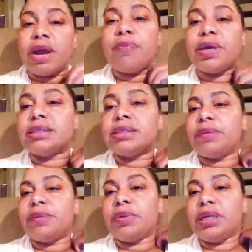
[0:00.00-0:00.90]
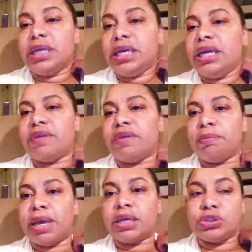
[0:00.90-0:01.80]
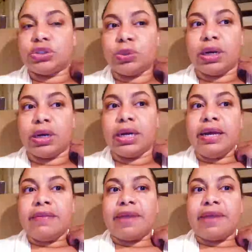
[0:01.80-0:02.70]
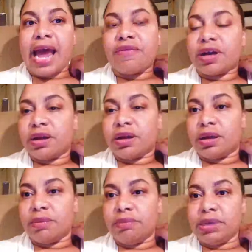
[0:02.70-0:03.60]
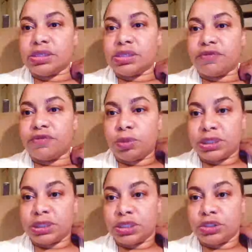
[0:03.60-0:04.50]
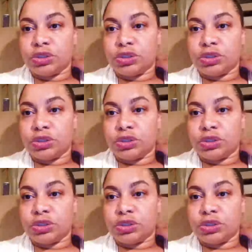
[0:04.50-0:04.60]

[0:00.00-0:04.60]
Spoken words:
Because we believe in making sure that Africa meets its full potential,